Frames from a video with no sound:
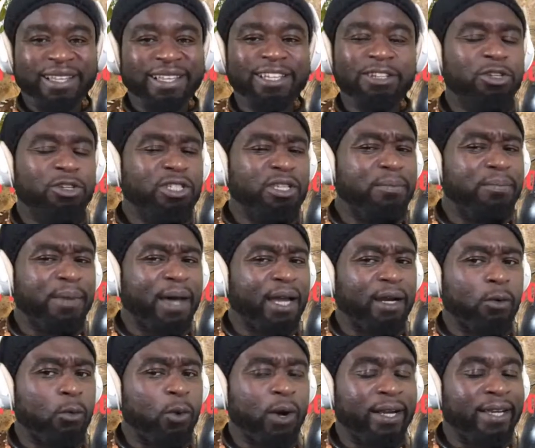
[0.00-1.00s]
it doesn't
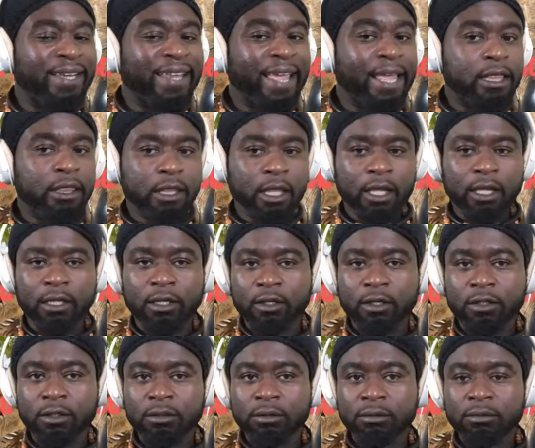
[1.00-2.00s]
matter what they
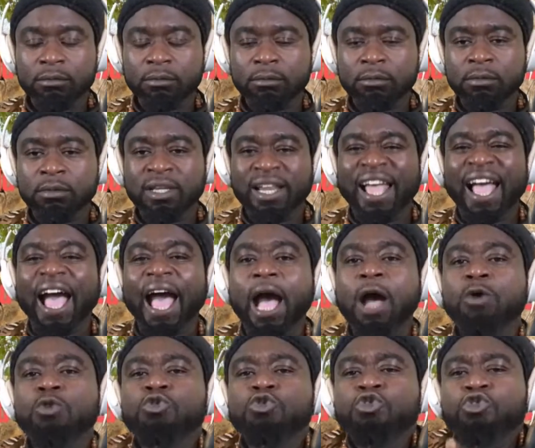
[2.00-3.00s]
think.
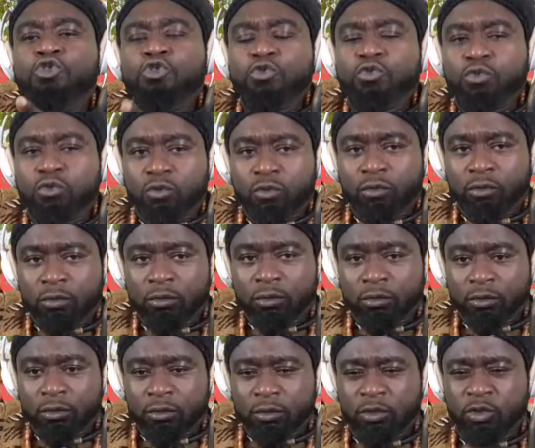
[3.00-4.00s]
How you
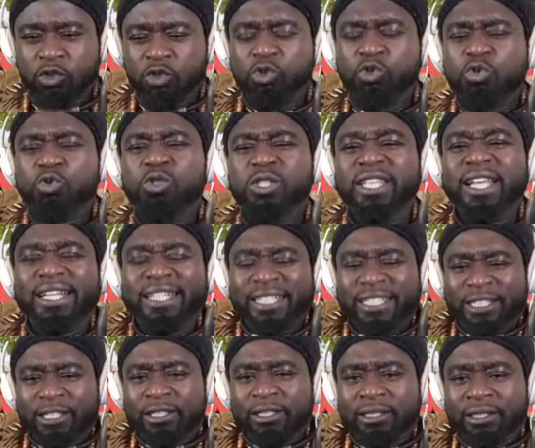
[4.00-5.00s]
use that,
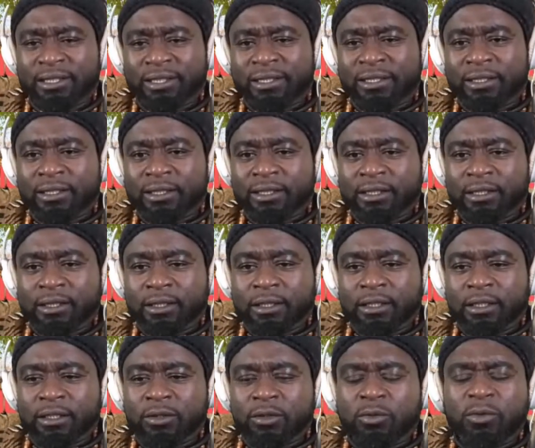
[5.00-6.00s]

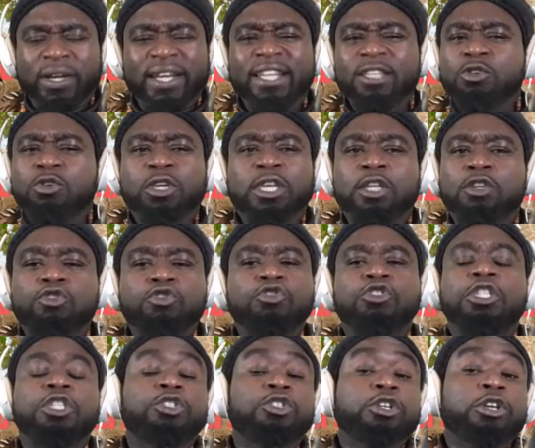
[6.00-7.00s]
what you can
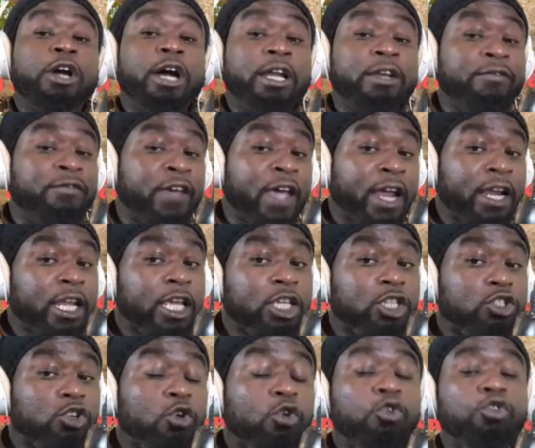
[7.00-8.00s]
use it to your
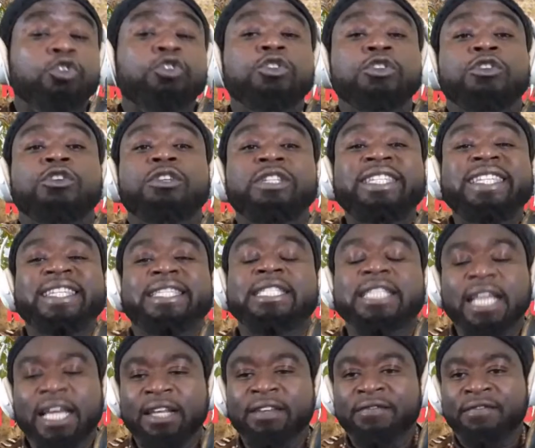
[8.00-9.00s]
advantage or to your
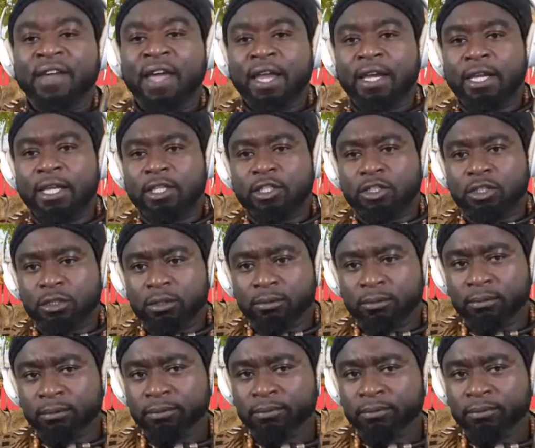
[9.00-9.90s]
disadvantage.